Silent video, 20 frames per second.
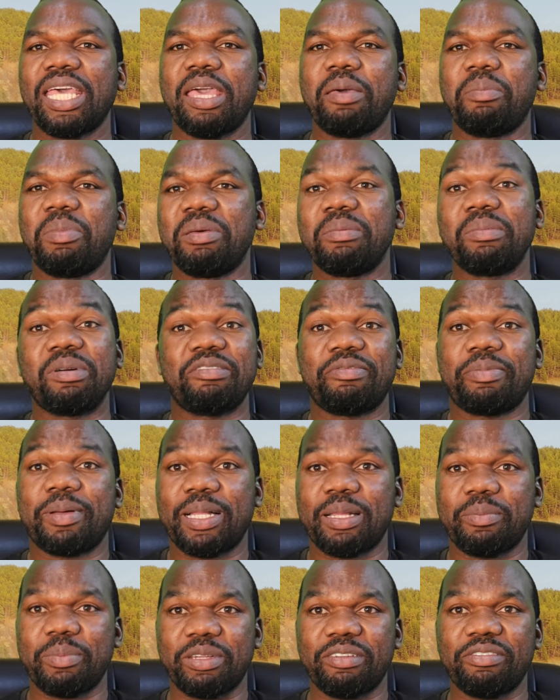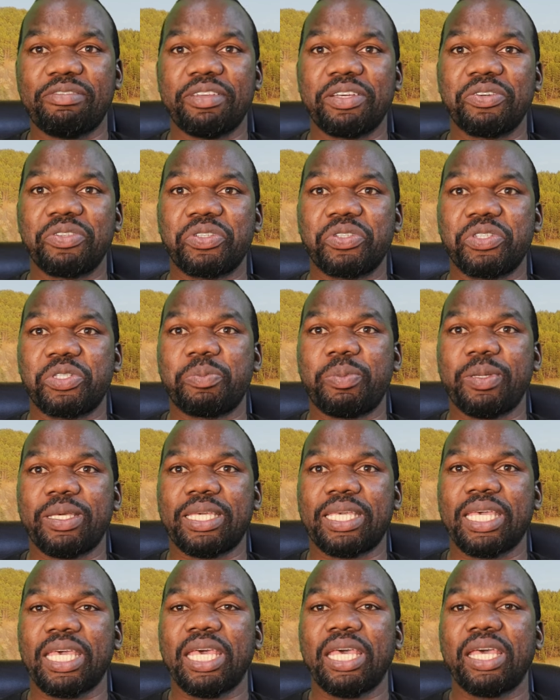a member of parliament fails to
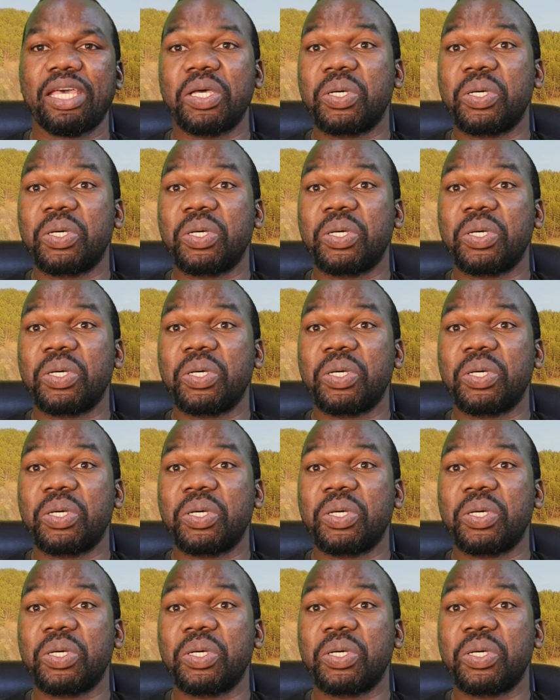speak